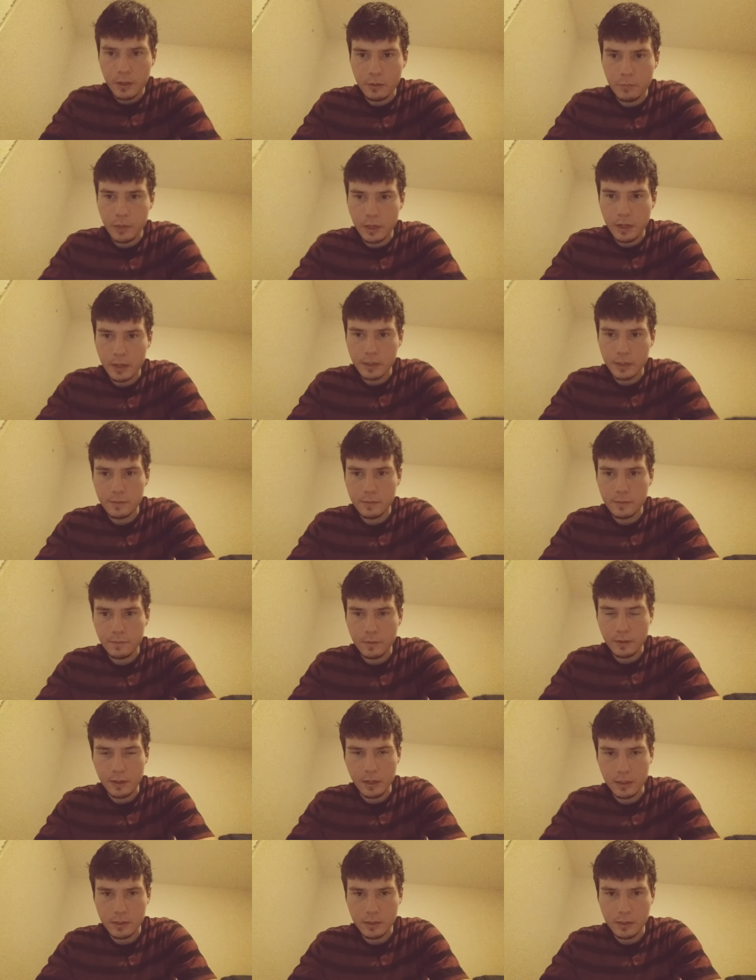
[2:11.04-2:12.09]
it'd be nice if
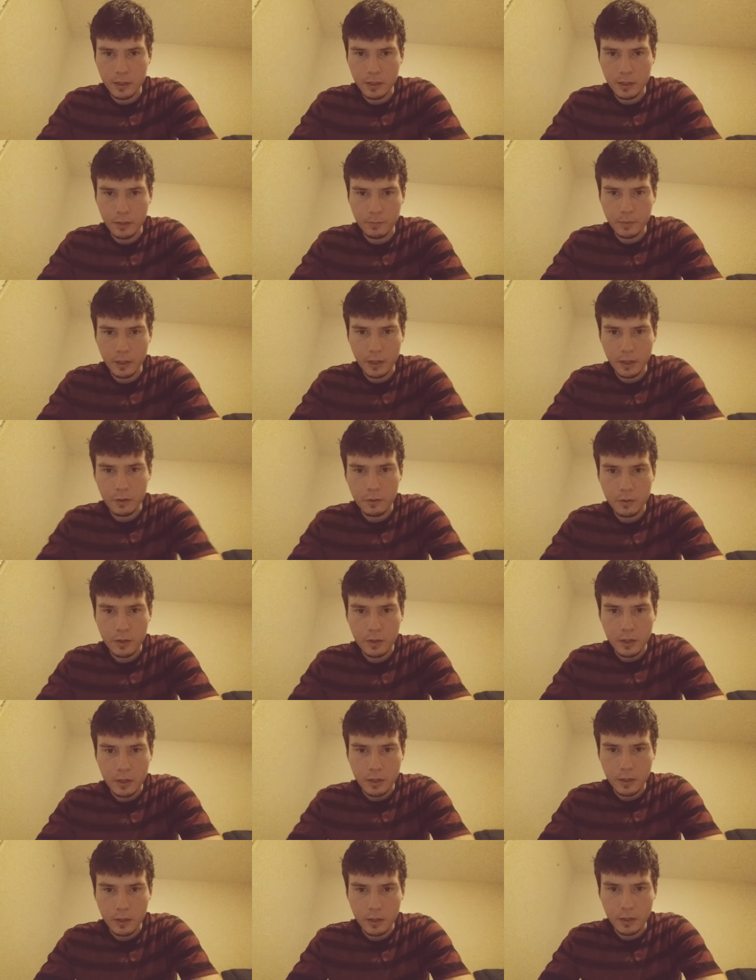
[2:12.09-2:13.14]
you guys could help me out.
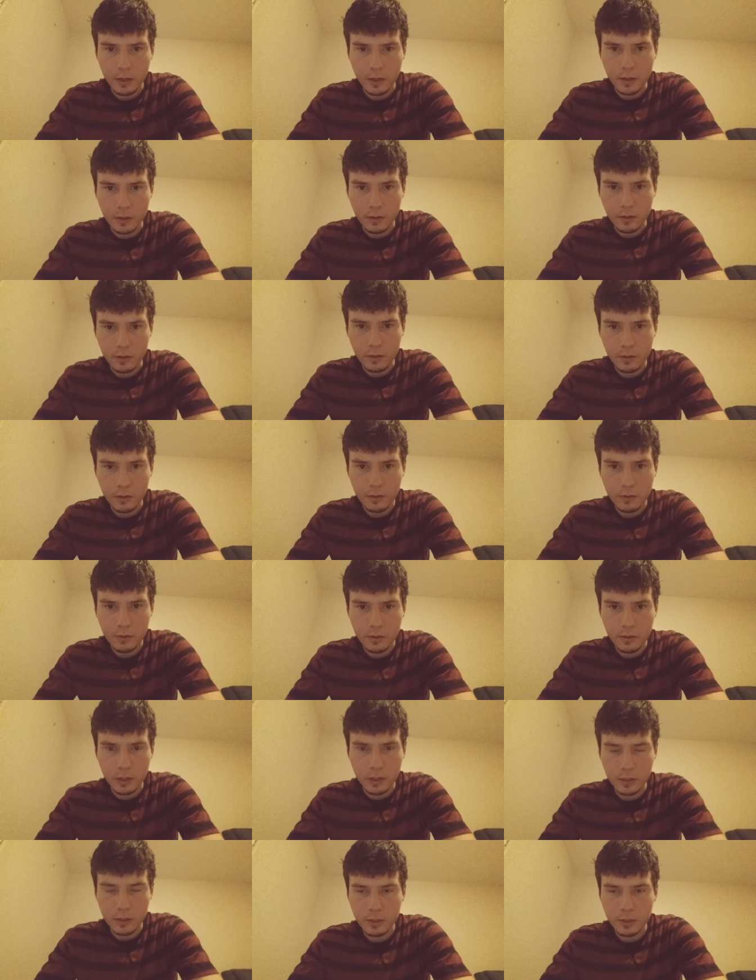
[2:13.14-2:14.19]
And
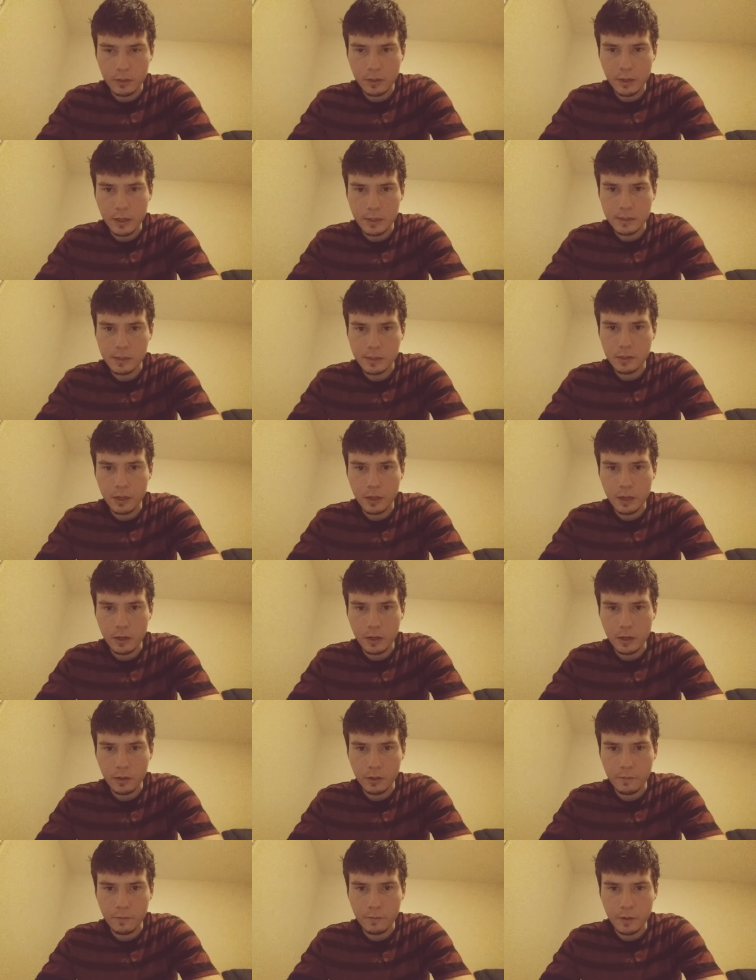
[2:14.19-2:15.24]
I'll tell you guys
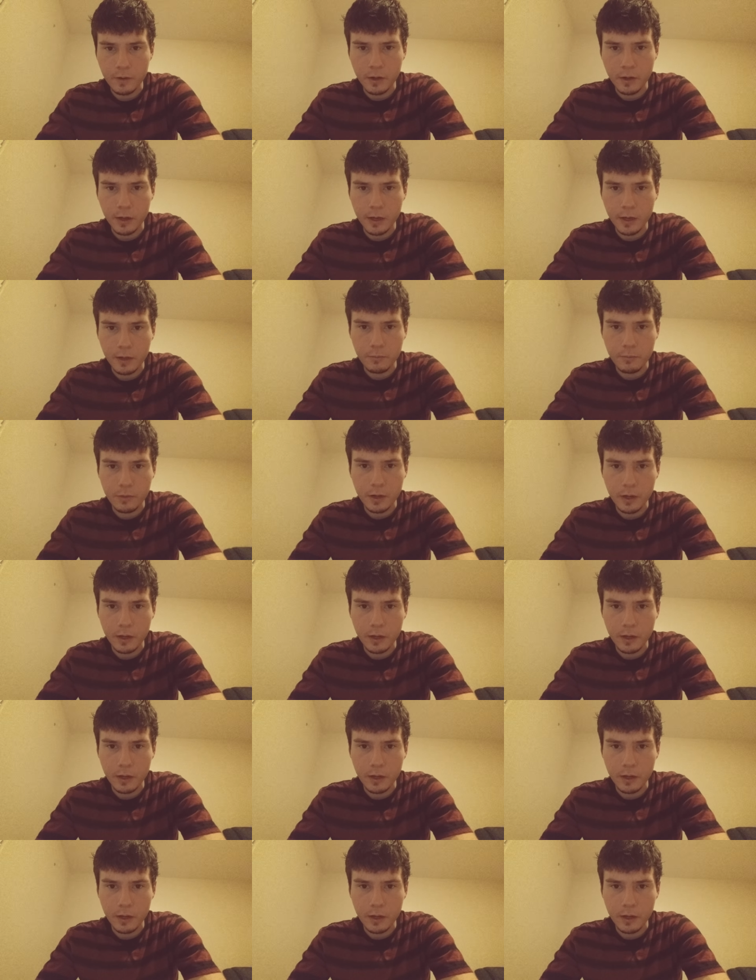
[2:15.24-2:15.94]
how far I am right